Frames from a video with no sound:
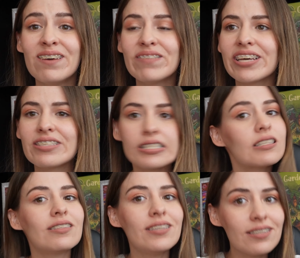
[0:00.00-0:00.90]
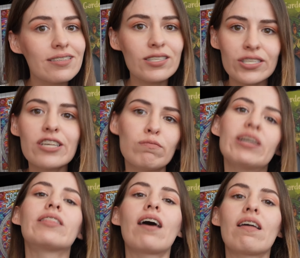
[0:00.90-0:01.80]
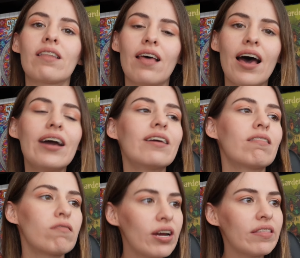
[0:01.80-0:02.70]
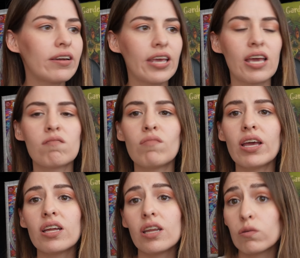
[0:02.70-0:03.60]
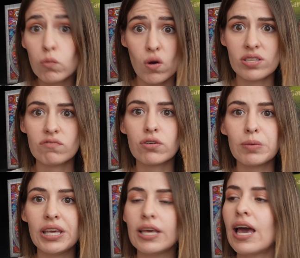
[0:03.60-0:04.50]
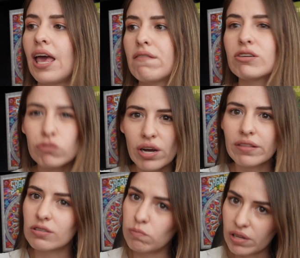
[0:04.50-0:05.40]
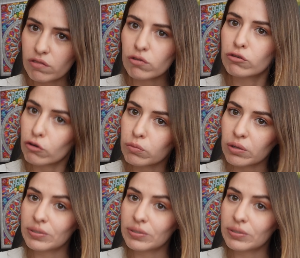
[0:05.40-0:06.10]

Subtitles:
because this is just my thought. I tried that game and it wasn't for me. I haven't tried the Splendor normal